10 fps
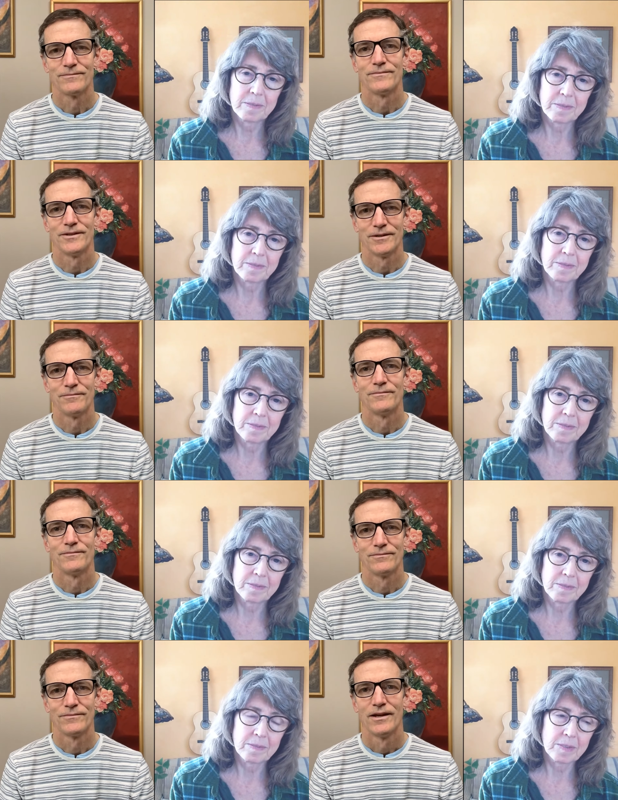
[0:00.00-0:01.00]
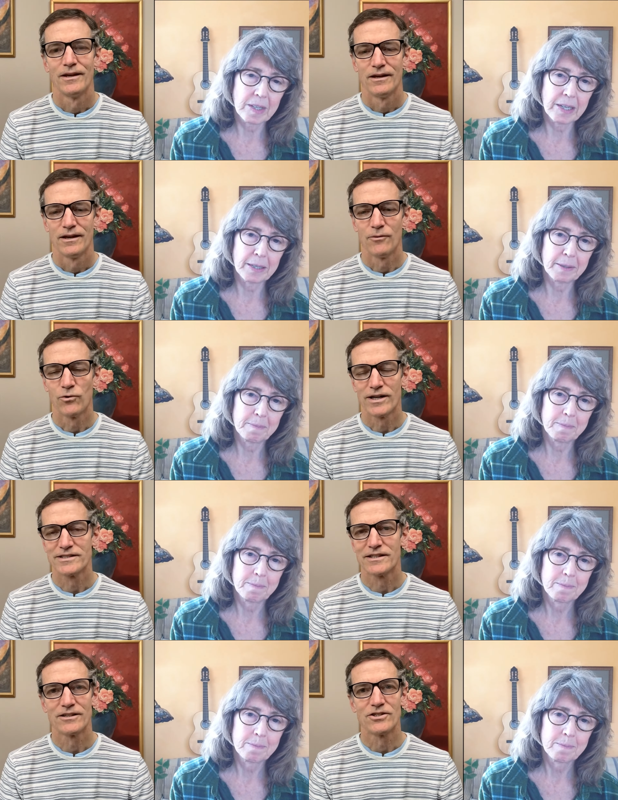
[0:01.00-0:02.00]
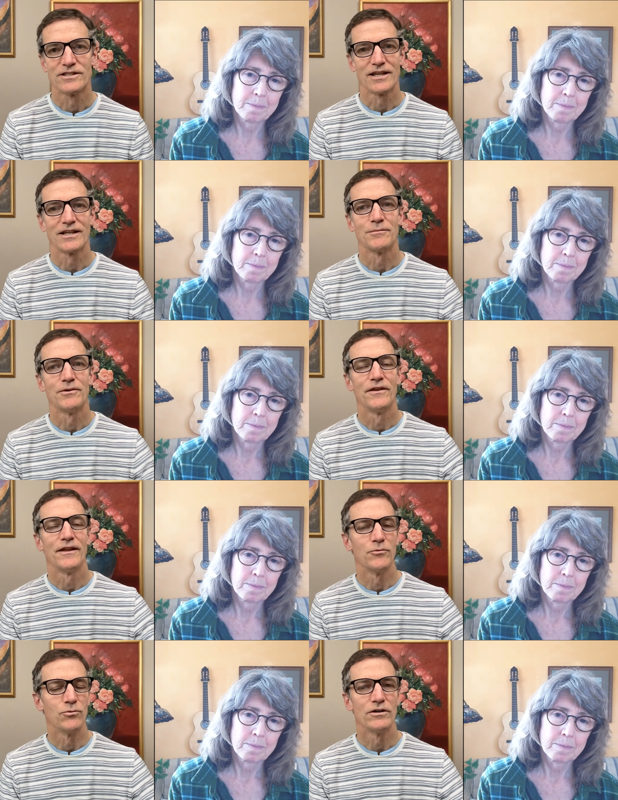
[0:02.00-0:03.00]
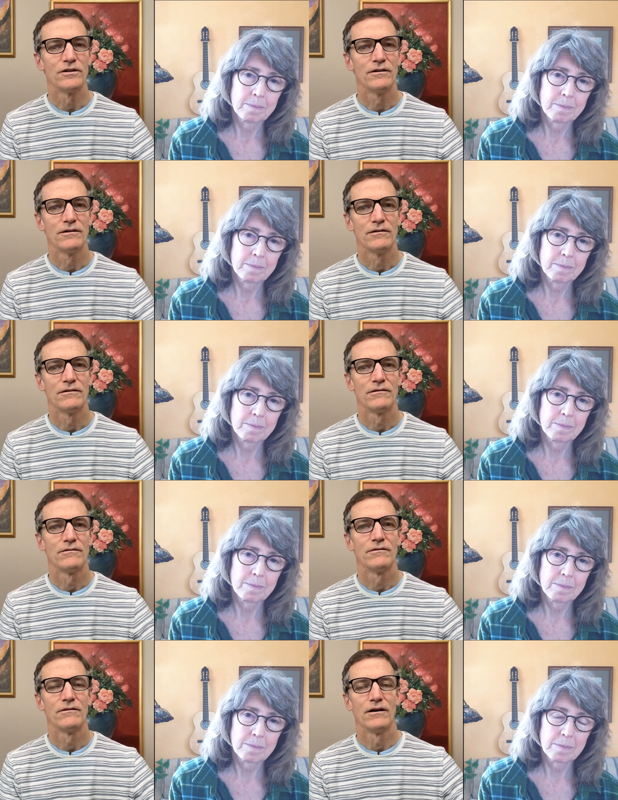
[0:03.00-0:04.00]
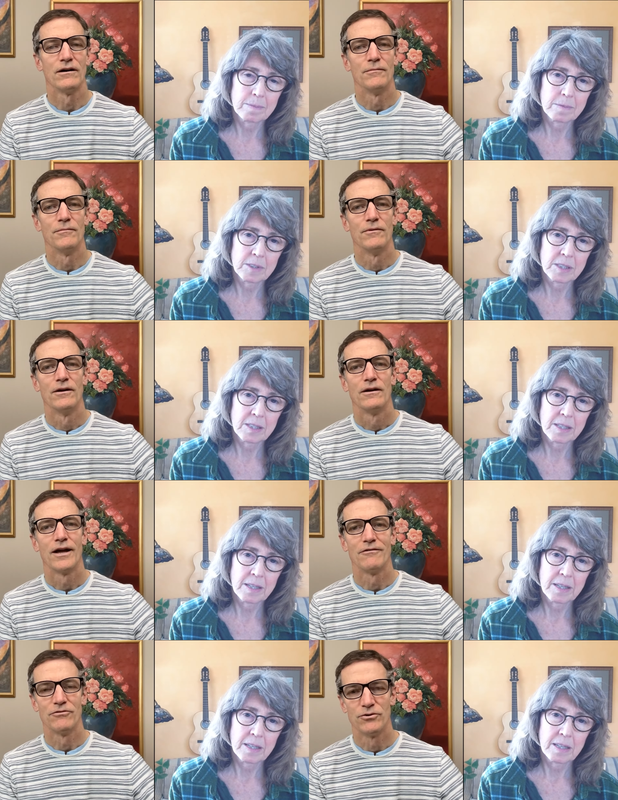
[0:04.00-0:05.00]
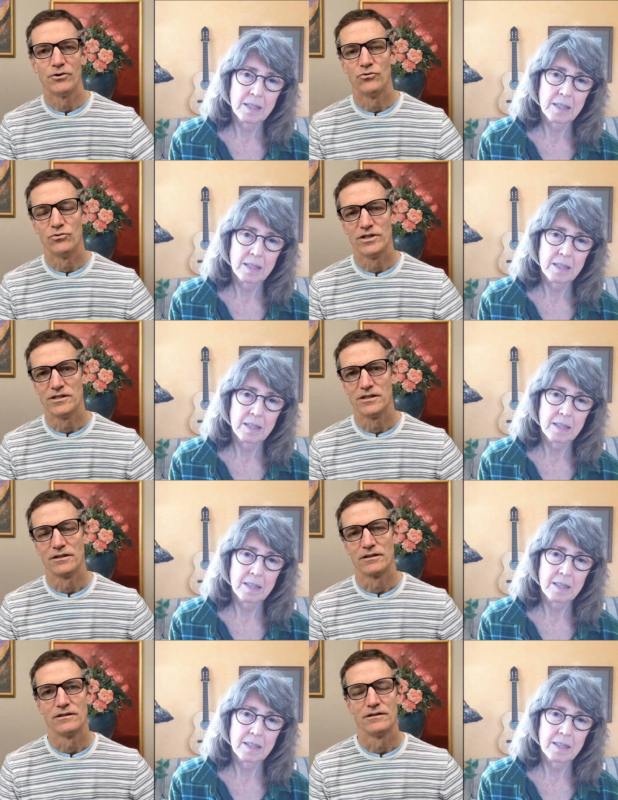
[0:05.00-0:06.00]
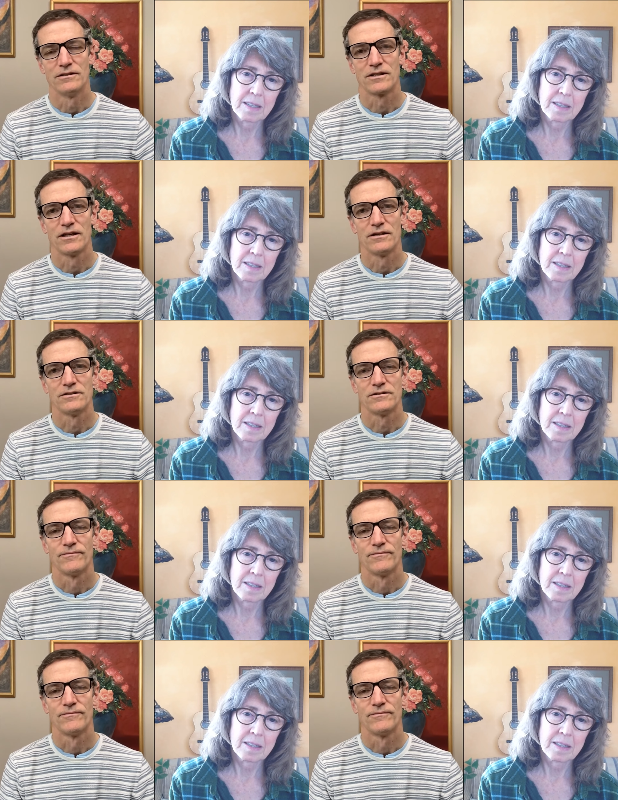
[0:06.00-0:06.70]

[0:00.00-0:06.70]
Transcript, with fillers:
Speaker 1: Yep. yep. Yeah. And why is it understandable that they would um, have their own reasoning in this case?